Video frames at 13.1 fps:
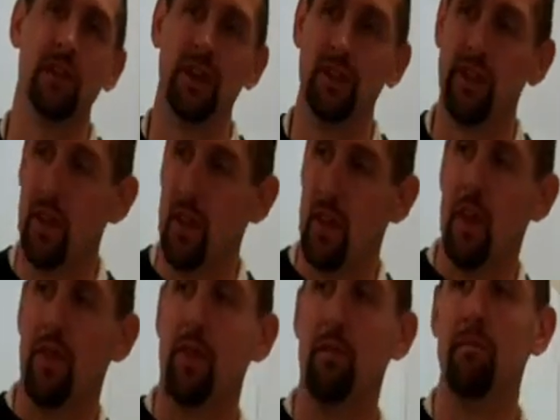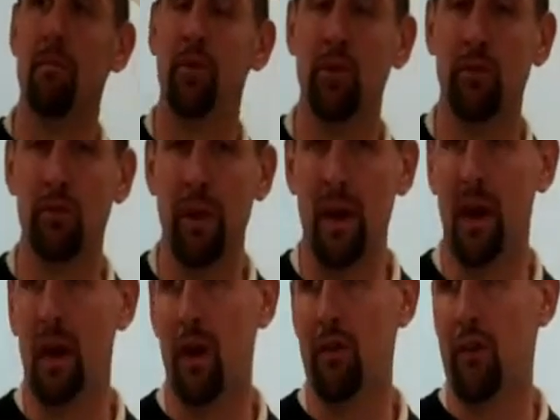with the movement
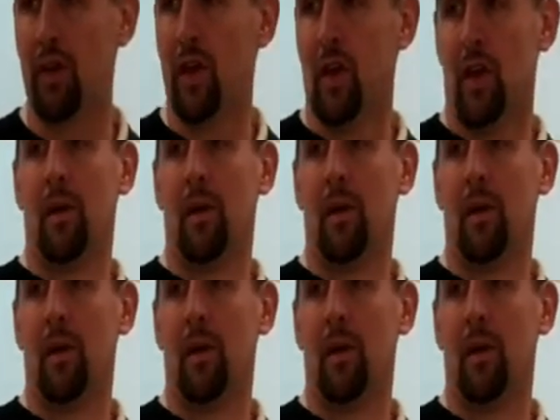of